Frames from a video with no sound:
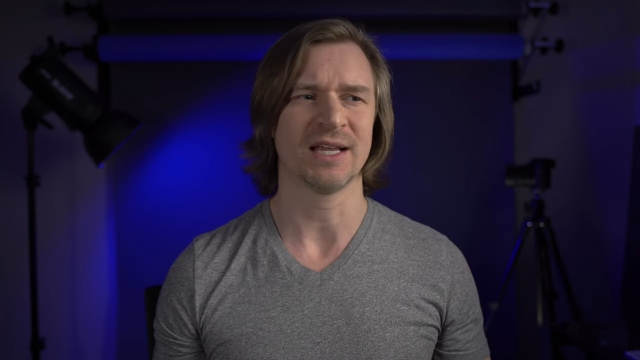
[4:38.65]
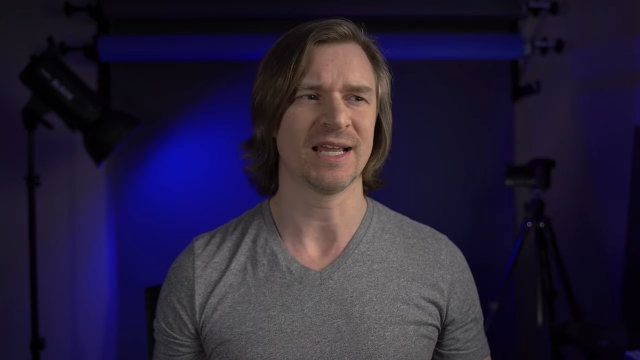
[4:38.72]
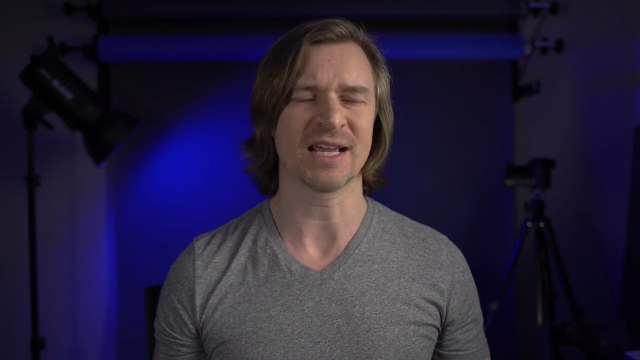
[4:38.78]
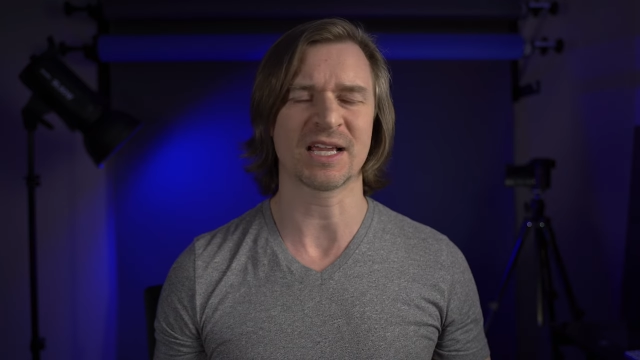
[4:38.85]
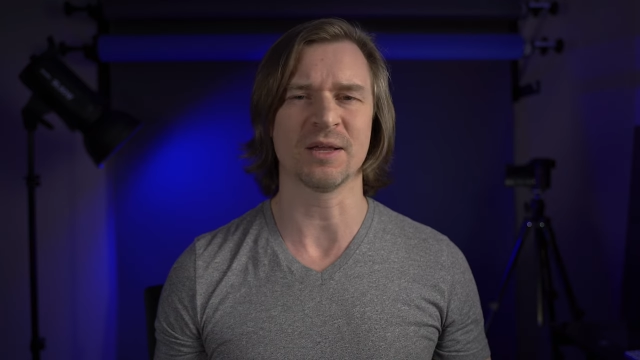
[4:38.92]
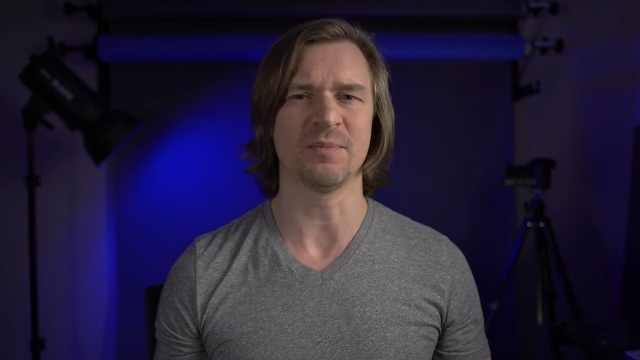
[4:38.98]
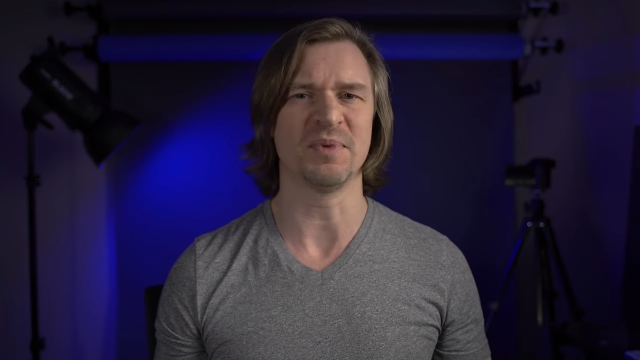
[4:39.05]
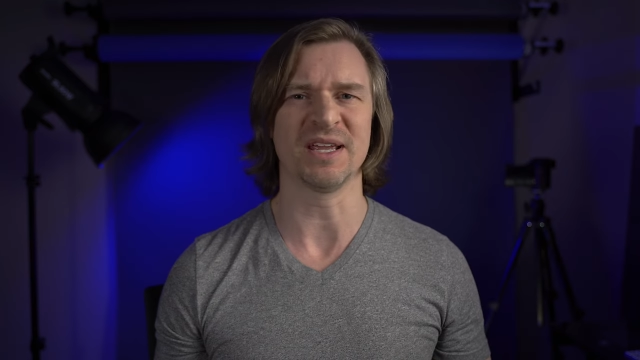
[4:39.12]
It
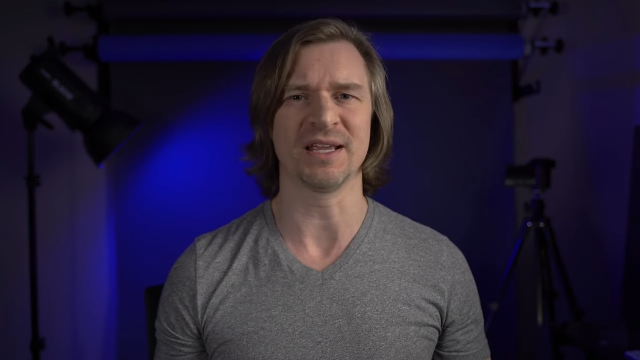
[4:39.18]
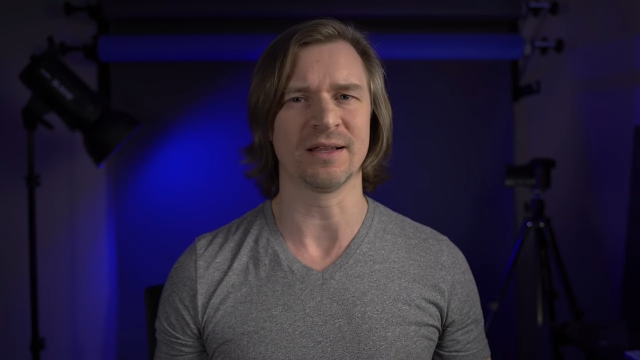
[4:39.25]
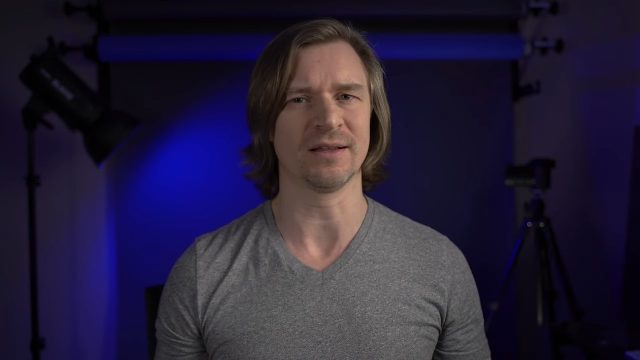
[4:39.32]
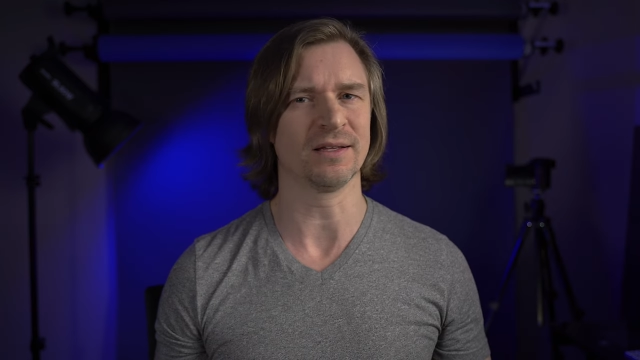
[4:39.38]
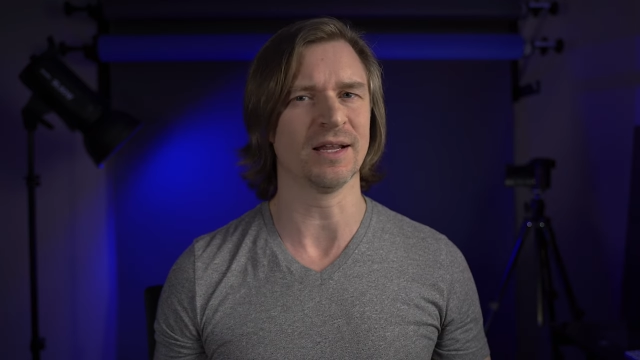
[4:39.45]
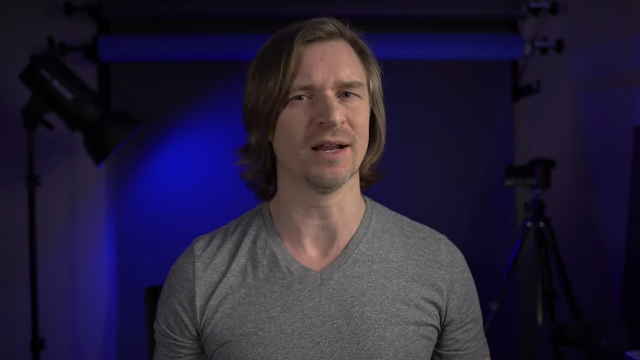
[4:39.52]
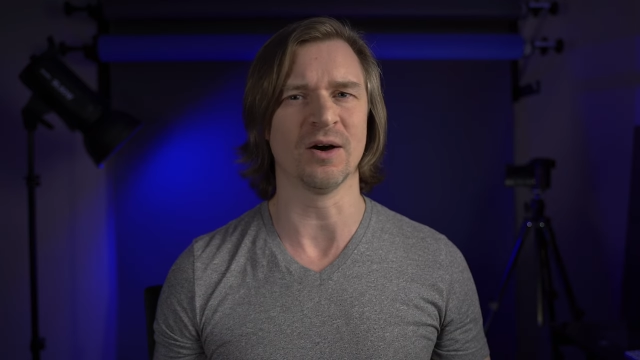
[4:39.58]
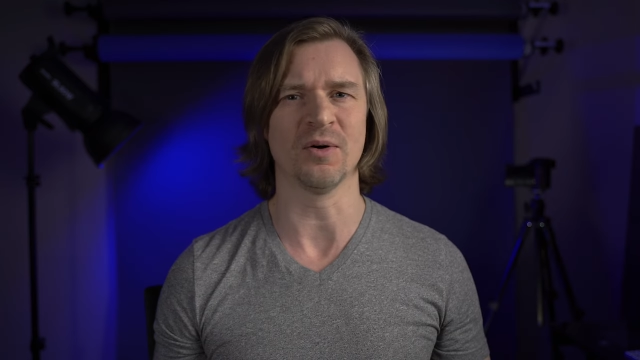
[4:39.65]
could be,
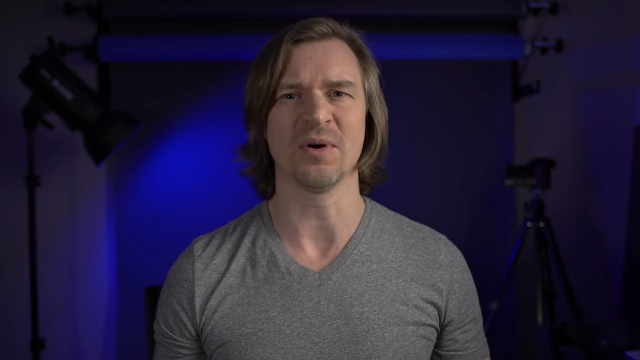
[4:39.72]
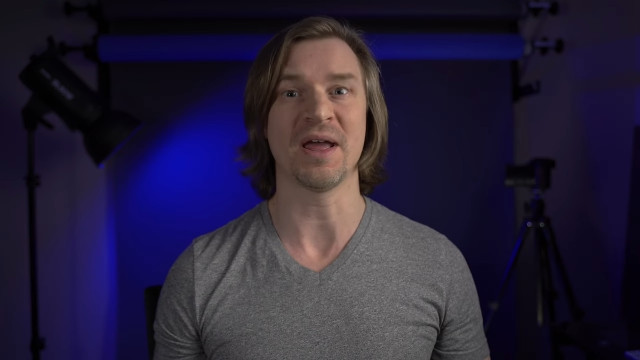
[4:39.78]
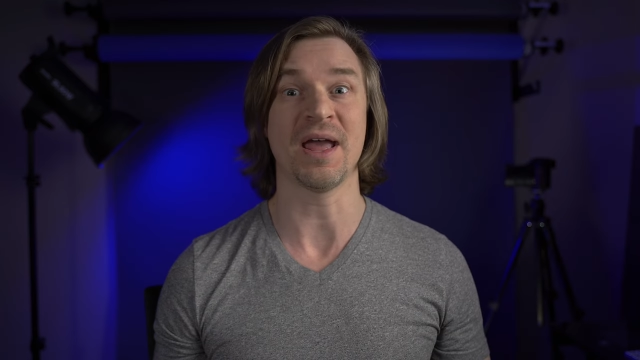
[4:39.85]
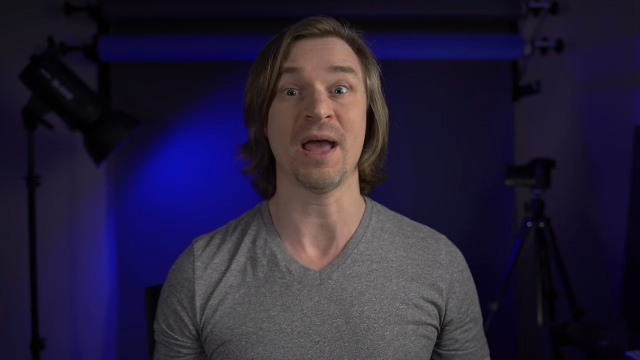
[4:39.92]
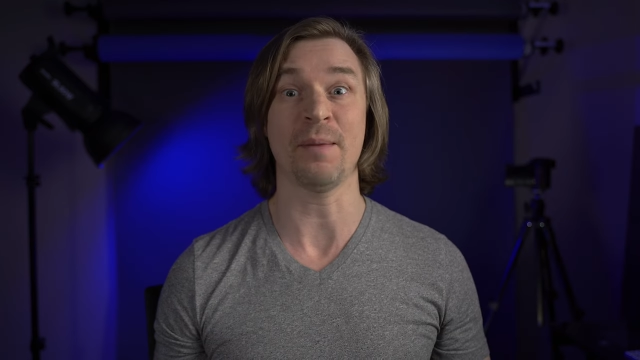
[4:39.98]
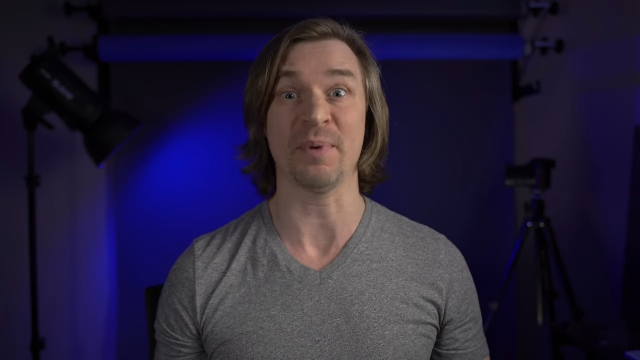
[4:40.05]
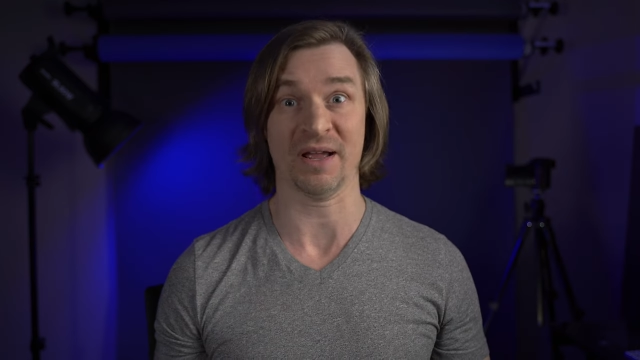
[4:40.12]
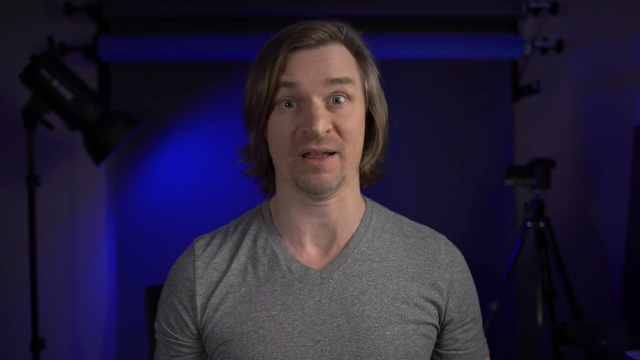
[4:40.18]
you know,
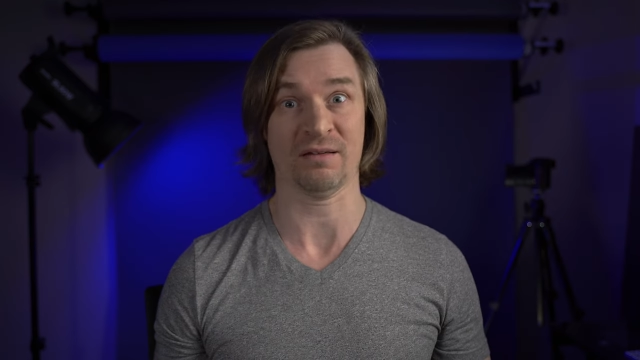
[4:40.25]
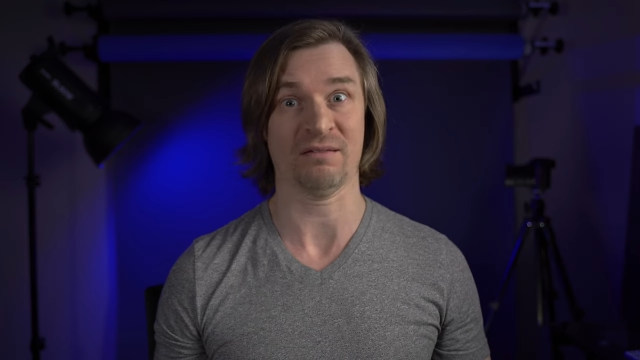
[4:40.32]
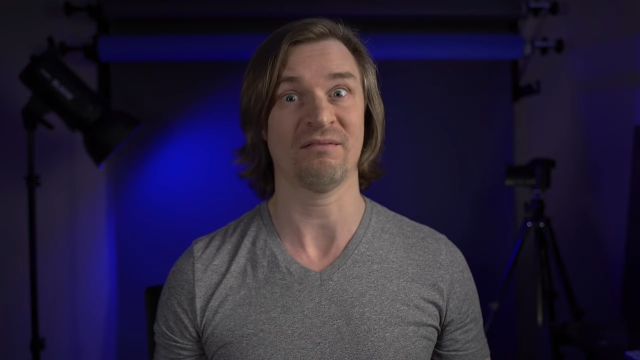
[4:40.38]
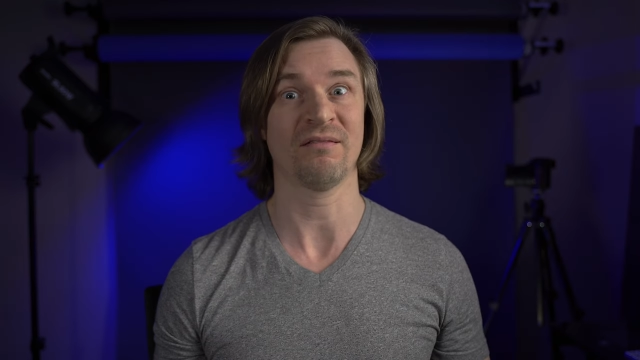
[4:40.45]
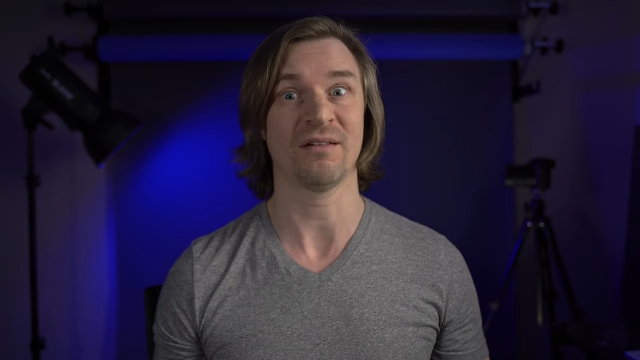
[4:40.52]
epic,